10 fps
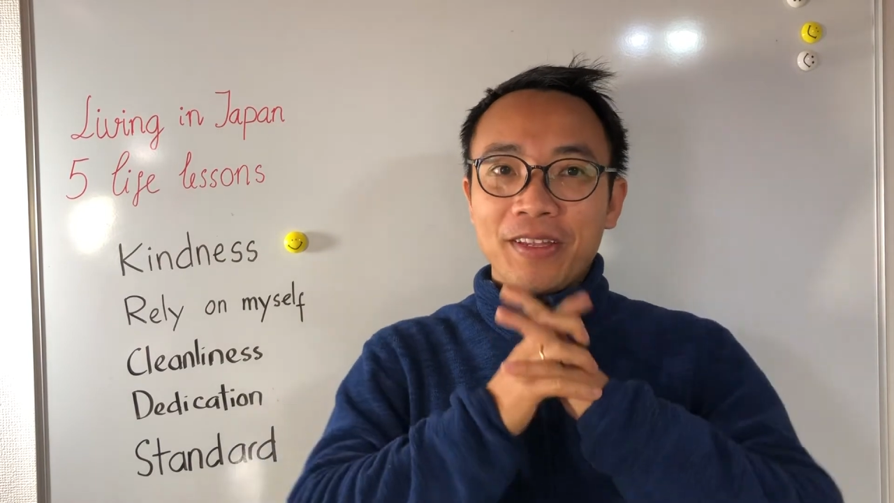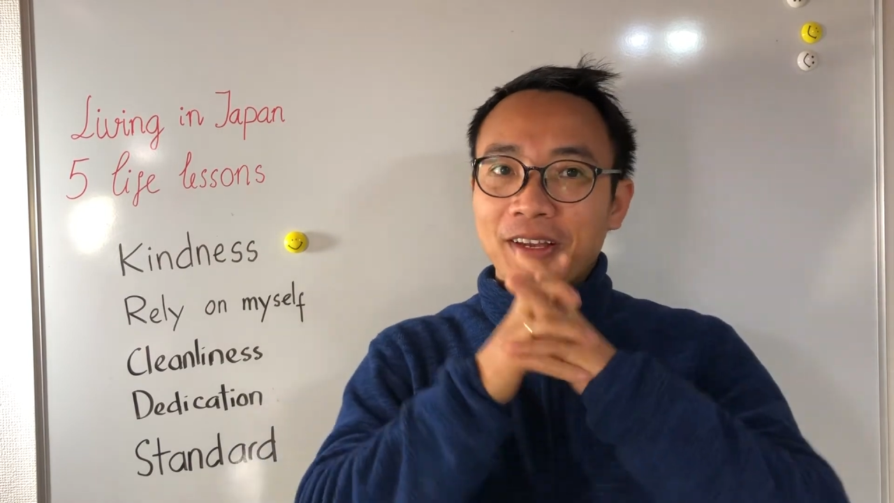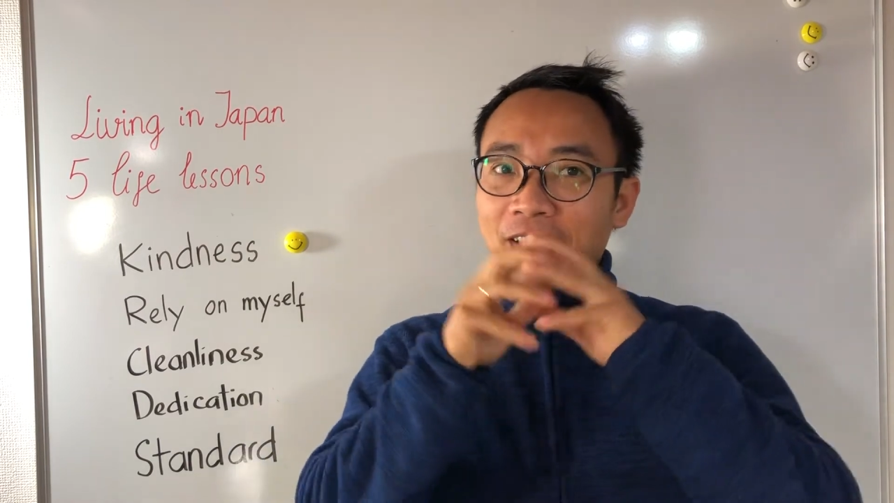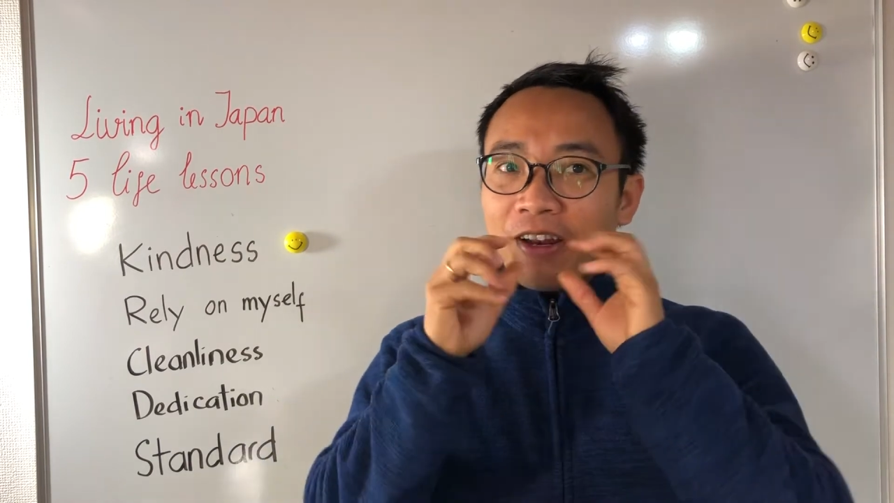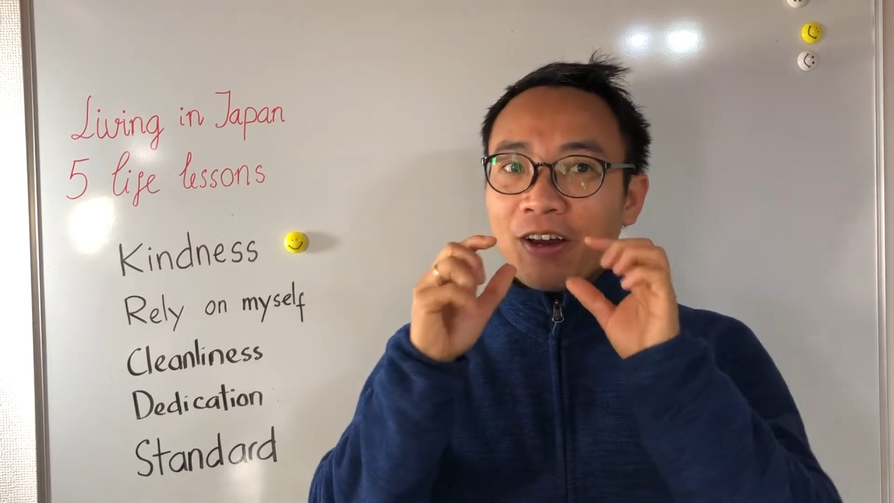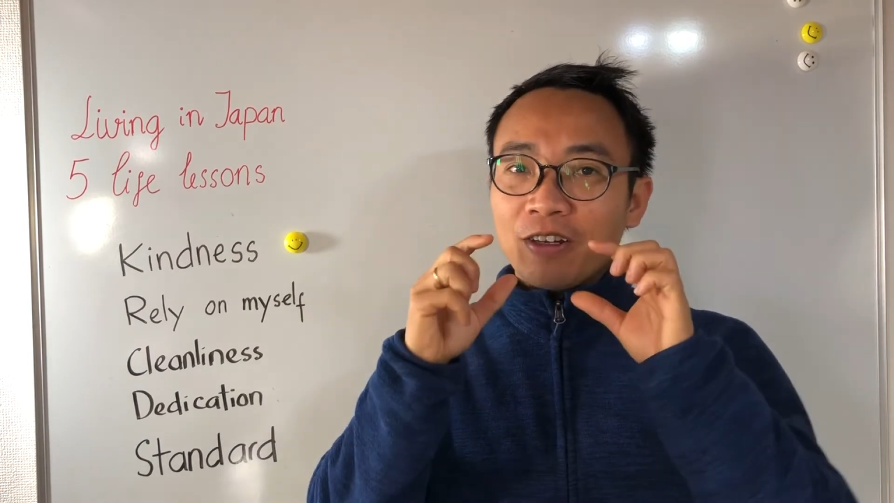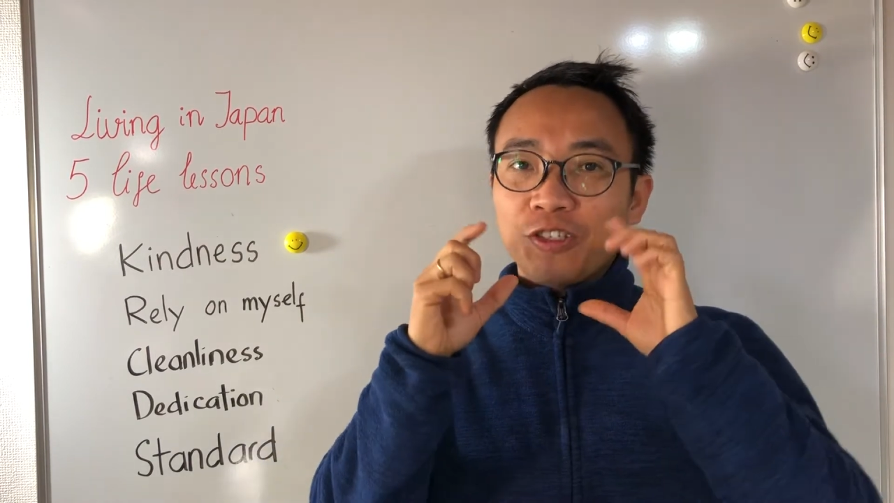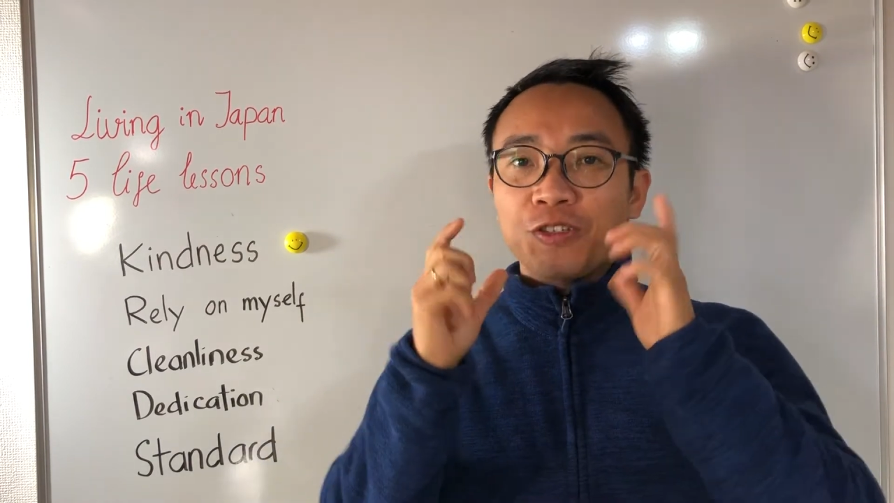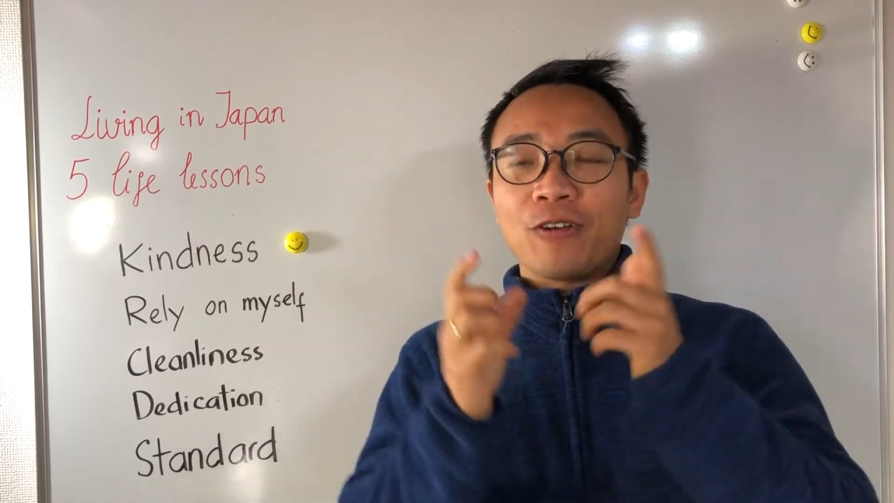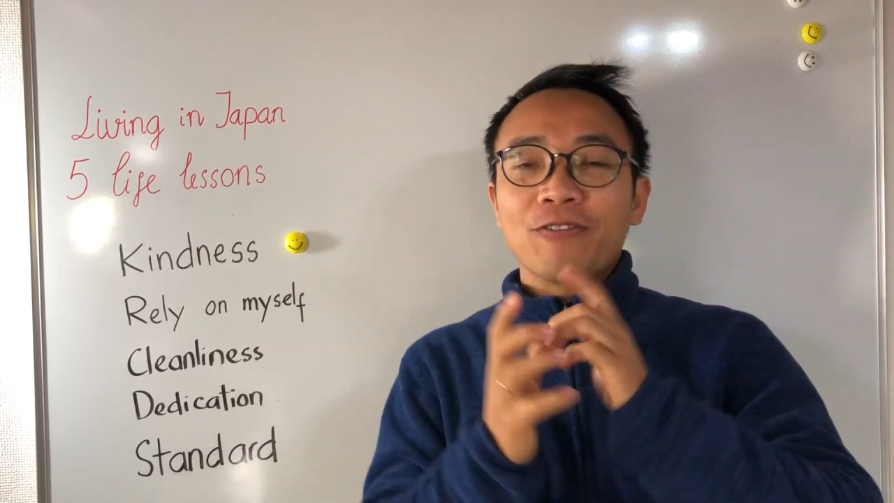another
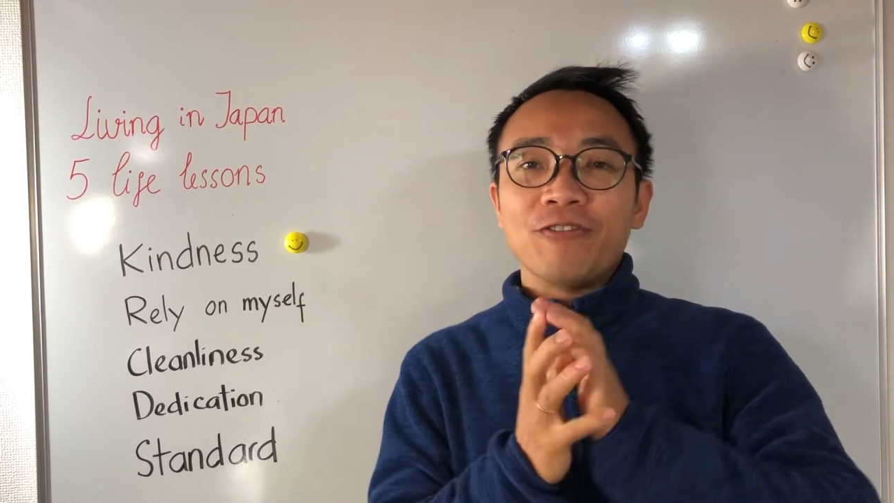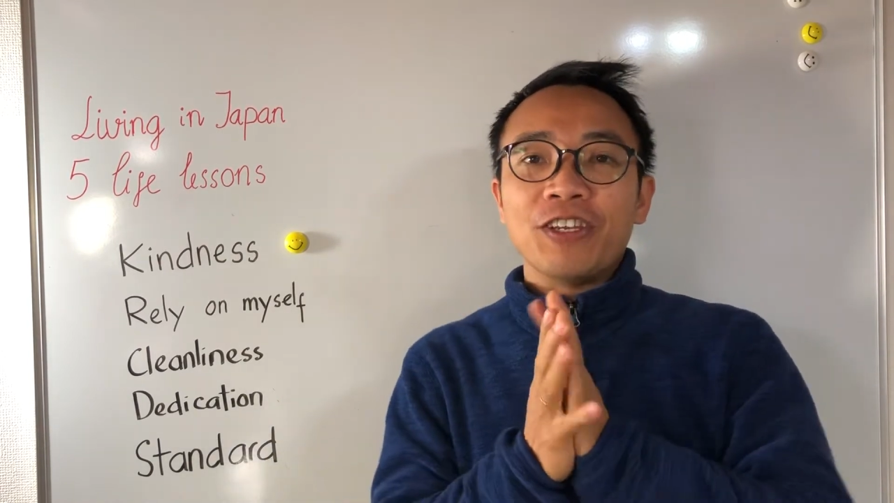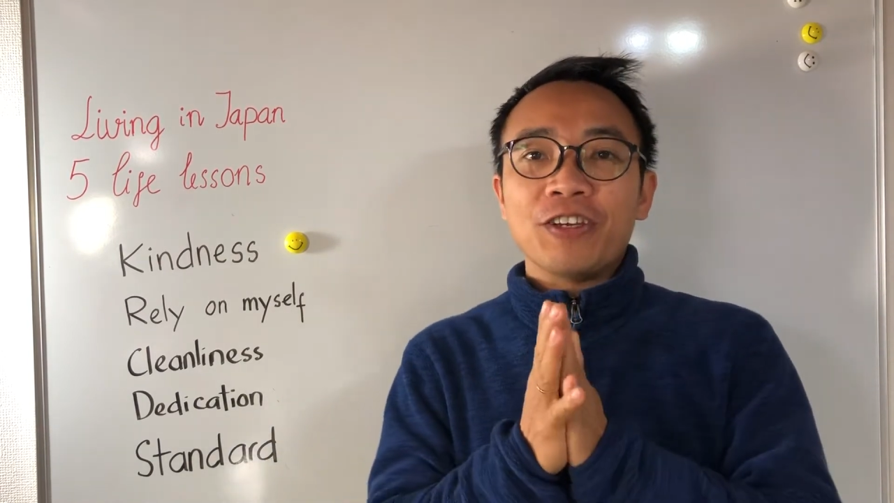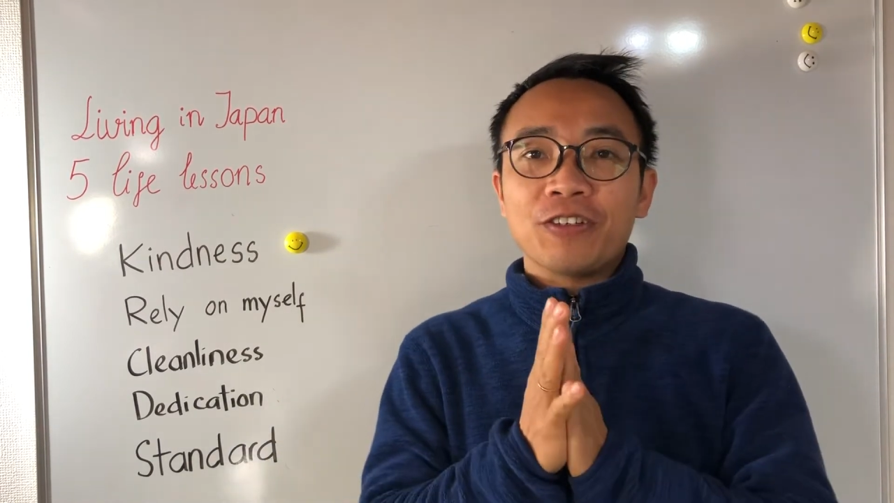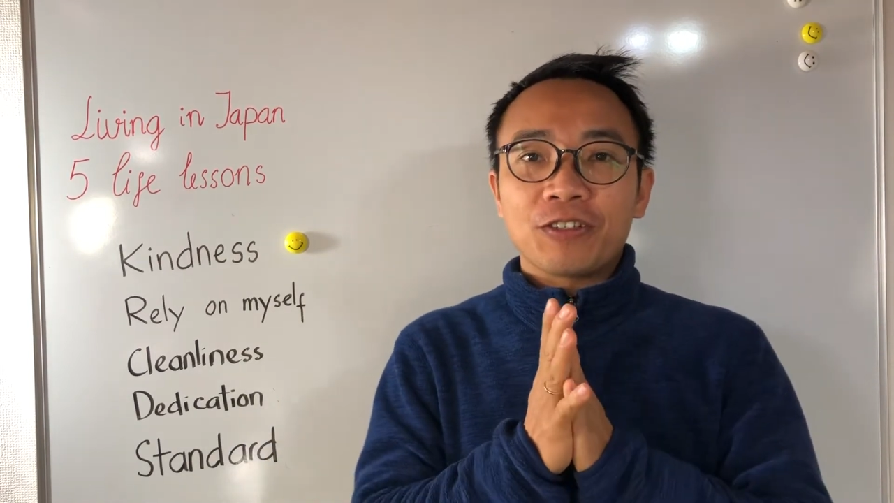soft video